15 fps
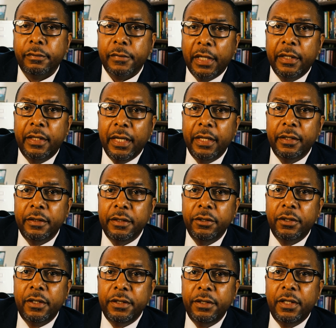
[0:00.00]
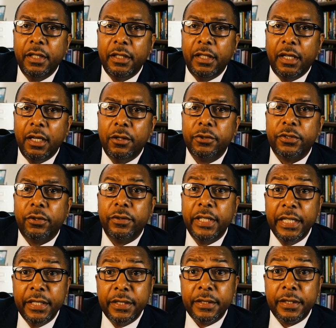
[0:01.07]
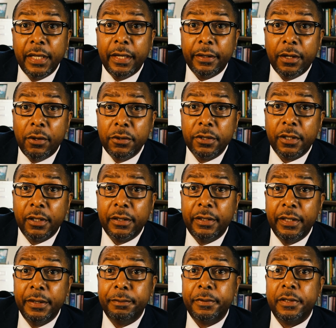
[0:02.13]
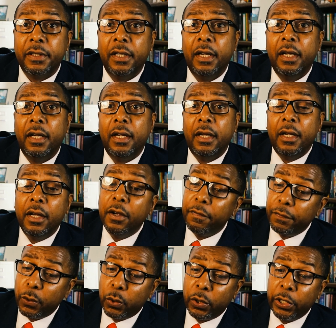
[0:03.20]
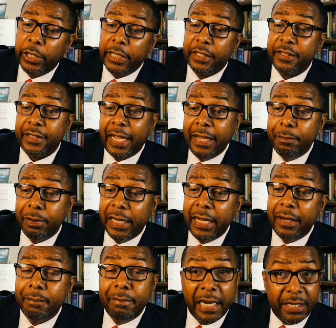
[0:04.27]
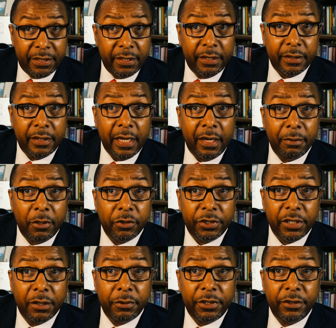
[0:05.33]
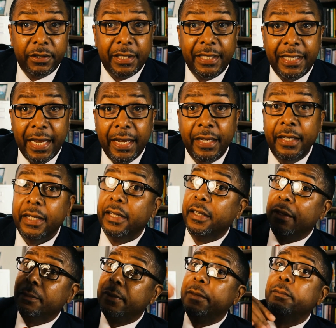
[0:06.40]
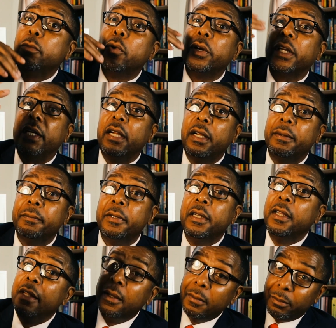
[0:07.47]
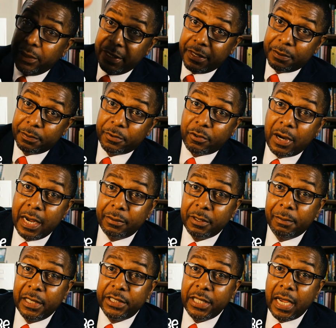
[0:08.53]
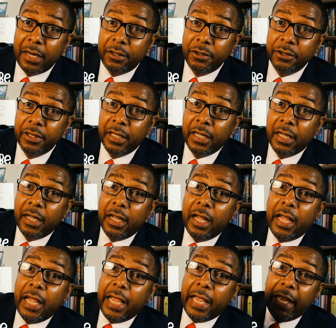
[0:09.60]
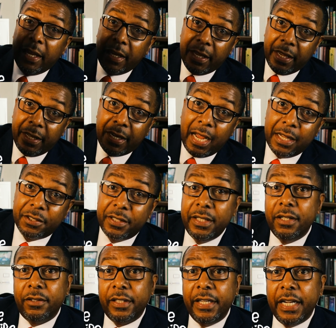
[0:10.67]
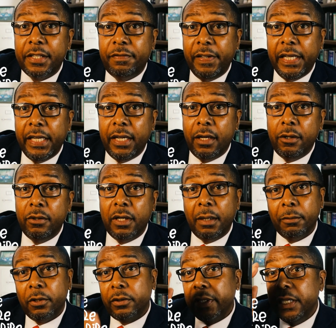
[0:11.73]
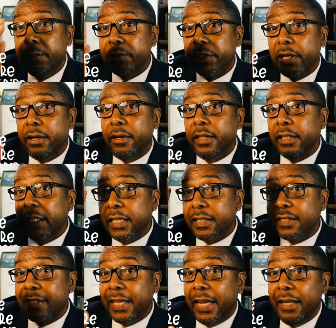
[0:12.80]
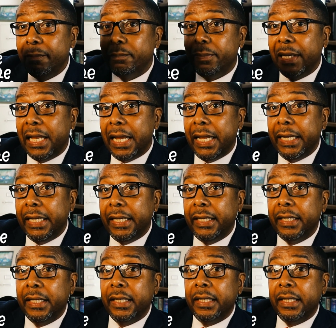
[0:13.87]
and then you good to go. So those are the tips for estate planning basics that I'm going to share with you today, and there'll be more to come. Please subscribe to my channel, and I'll see you on the next video. I'm going to keep sharing estate planning